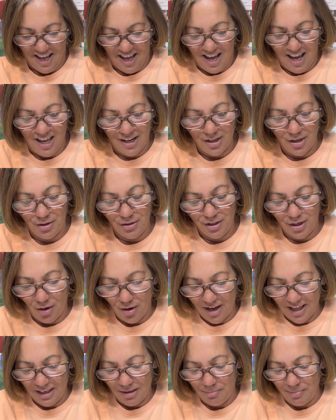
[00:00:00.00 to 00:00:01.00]
I know y'all
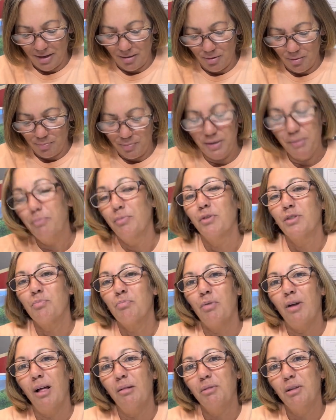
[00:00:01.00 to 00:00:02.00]
Alabama people's
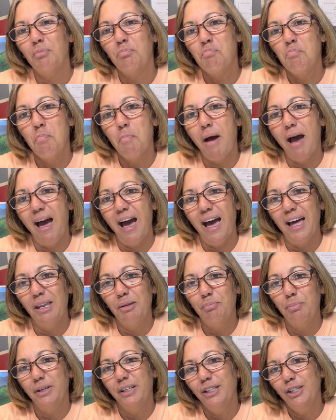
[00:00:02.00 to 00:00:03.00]
probably
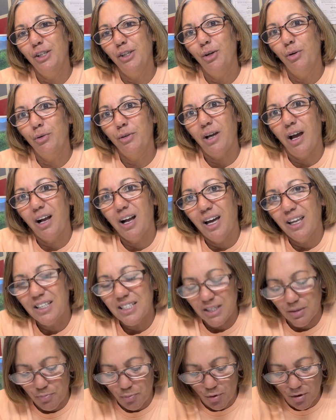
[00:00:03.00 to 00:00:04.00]
mad, but you know, I gotta
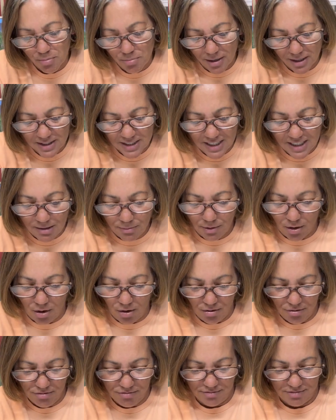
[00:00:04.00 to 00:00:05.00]
support my team,
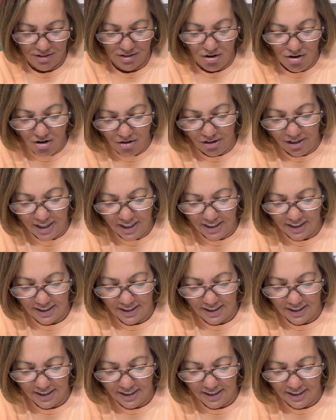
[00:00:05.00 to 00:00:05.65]
y'all. Sorry.